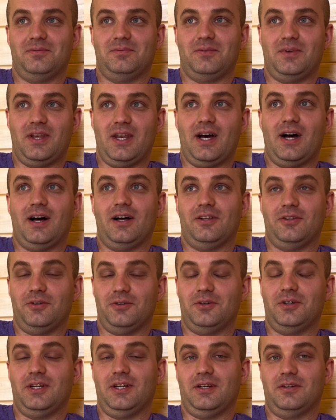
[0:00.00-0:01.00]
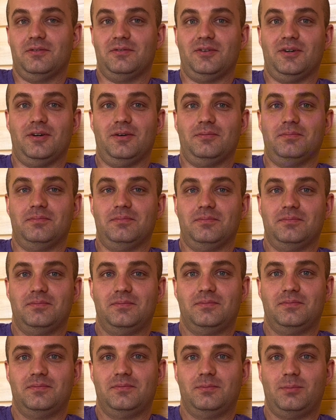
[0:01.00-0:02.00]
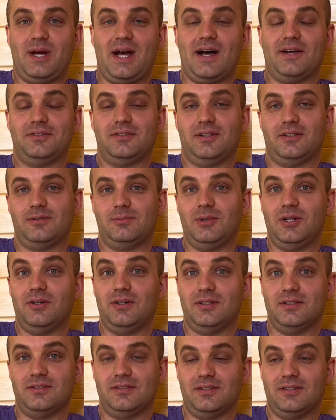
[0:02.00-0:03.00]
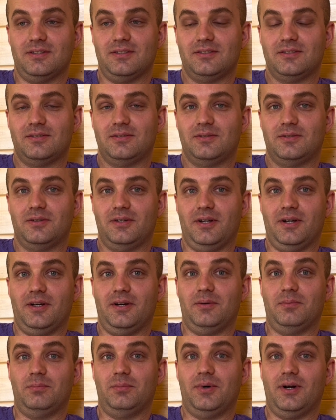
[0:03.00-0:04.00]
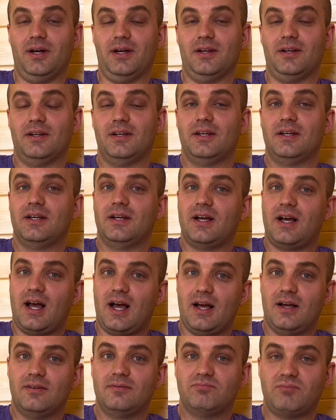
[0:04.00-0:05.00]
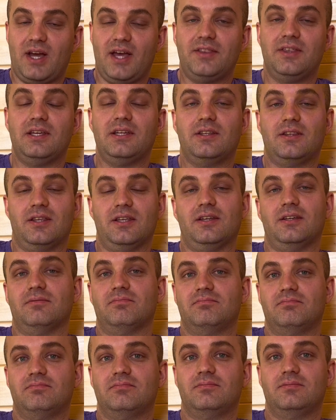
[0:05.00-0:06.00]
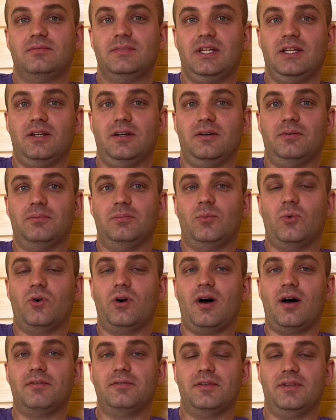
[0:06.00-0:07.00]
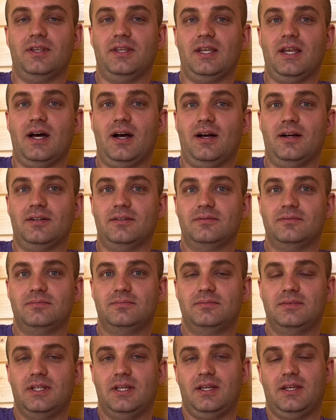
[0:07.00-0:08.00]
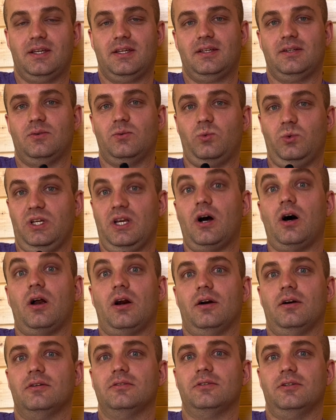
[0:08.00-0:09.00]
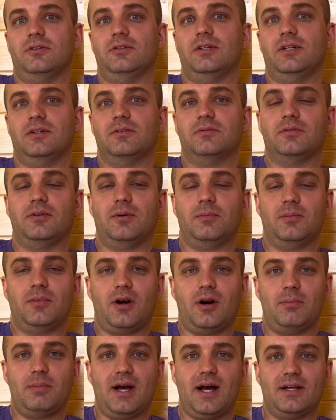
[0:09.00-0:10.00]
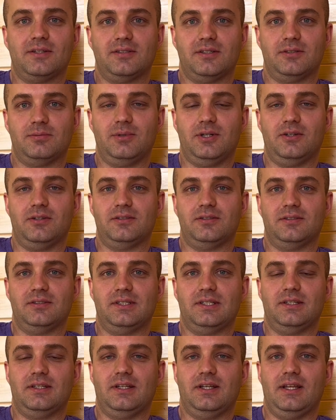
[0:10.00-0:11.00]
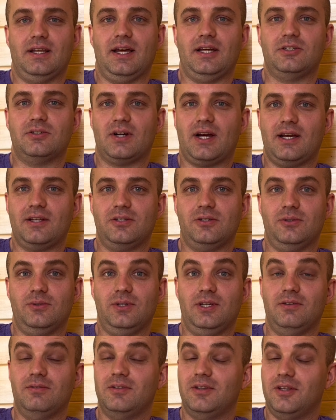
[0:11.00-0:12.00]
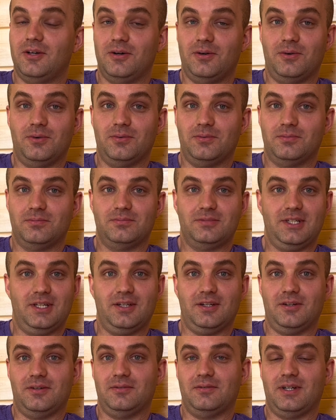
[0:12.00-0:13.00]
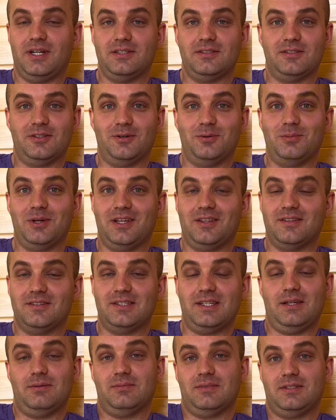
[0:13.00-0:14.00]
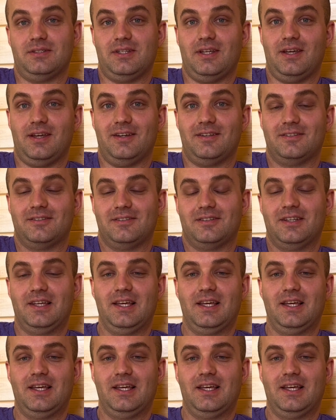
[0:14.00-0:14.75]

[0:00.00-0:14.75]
not learning from past experiences. But I think that, more often than not, we are learning from our past experiences, and I try to, even though I still make the same mistakes.